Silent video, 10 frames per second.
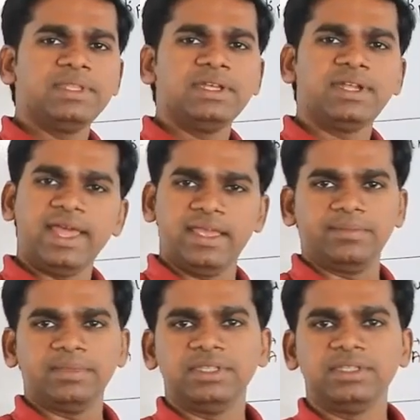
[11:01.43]
the
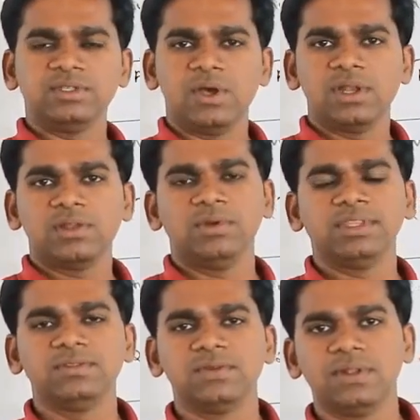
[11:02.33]
time. These all are
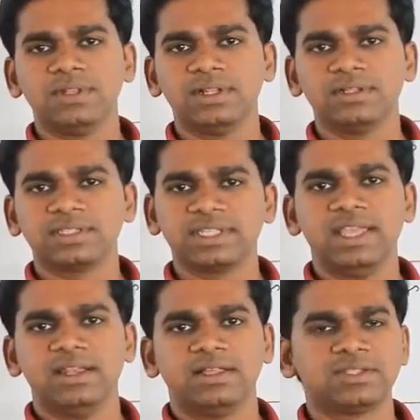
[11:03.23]
what? These all the
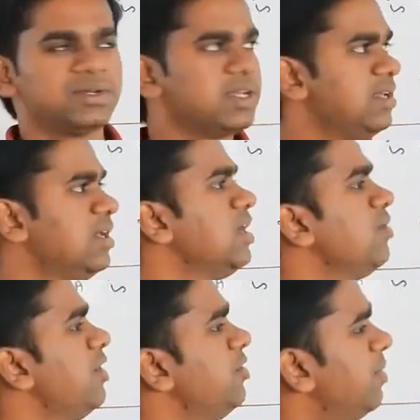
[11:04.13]
scalars. Okay.
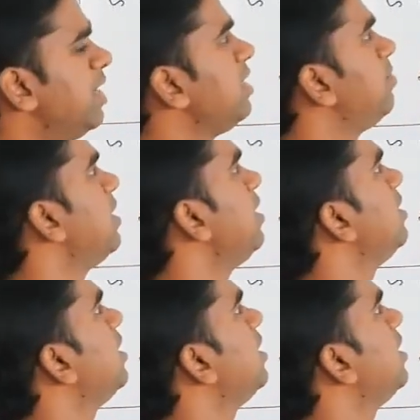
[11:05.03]
When you multiply that